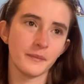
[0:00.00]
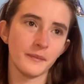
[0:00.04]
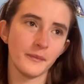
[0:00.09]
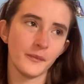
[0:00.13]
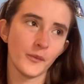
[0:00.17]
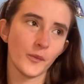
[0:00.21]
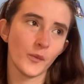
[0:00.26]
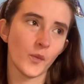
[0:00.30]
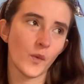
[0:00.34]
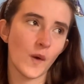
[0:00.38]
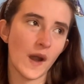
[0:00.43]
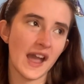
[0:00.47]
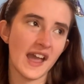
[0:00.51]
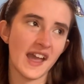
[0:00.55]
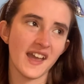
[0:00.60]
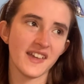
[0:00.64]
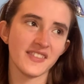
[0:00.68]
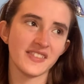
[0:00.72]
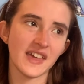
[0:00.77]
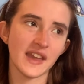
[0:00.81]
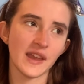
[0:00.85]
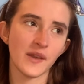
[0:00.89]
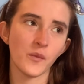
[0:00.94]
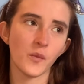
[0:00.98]
where
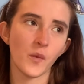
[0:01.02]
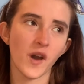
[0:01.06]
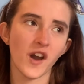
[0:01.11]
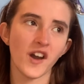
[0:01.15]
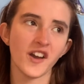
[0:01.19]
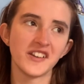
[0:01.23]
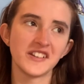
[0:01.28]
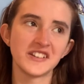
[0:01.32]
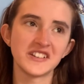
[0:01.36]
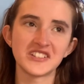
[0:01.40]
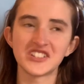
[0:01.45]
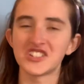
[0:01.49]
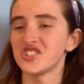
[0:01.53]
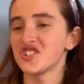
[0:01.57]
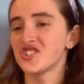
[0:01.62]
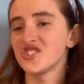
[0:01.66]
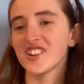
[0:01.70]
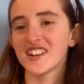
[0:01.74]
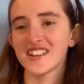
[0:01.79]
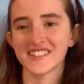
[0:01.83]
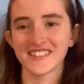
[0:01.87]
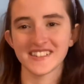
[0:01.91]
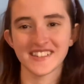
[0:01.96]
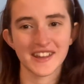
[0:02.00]
they weren't
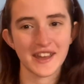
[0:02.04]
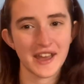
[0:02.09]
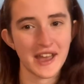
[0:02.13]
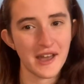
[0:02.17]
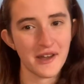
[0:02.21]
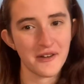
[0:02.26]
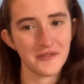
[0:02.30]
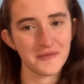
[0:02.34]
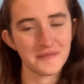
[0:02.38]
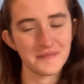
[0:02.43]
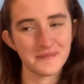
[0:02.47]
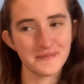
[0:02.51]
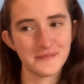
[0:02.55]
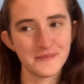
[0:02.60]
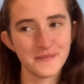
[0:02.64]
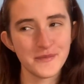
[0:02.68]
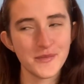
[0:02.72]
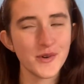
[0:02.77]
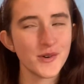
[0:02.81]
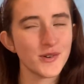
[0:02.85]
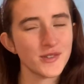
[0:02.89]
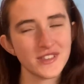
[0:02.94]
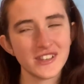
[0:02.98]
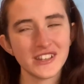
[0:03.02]
stressed out
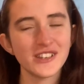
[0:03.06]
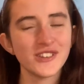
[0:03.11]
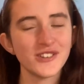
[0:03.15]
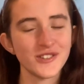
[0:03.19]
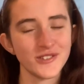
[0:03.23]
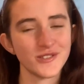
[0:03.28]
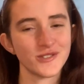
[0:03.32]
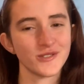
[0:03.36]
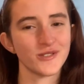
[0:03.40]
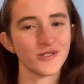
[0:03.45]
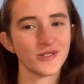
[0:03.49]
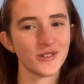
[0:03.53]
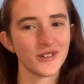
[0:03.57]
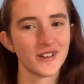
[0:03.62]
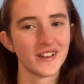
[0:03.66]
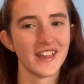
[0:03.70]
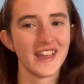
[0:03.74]
more than usual,